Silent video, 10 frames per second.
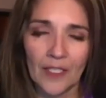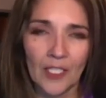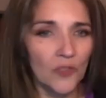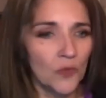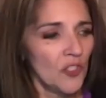
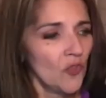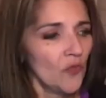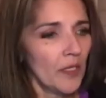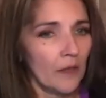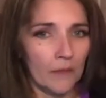Because when you've
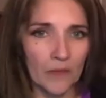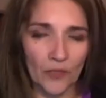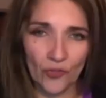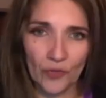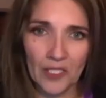been
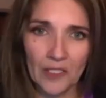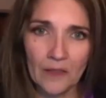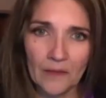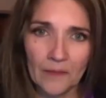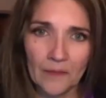mistreated,
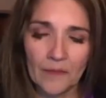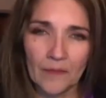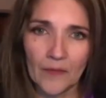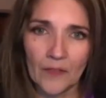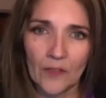
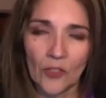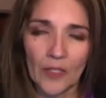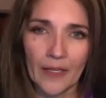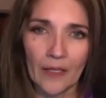you're like,